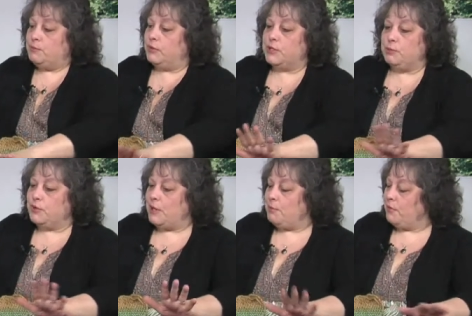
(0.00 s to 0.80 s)
this
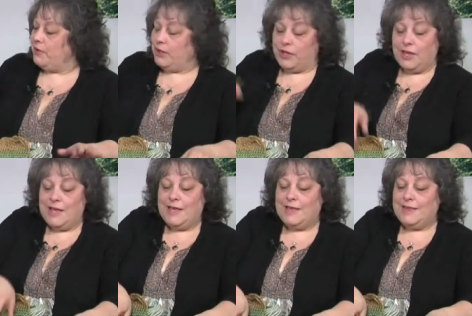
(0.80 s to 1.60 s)
worked out perfectly.
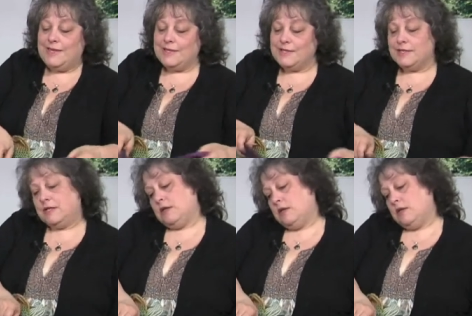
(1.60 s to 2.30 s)
This,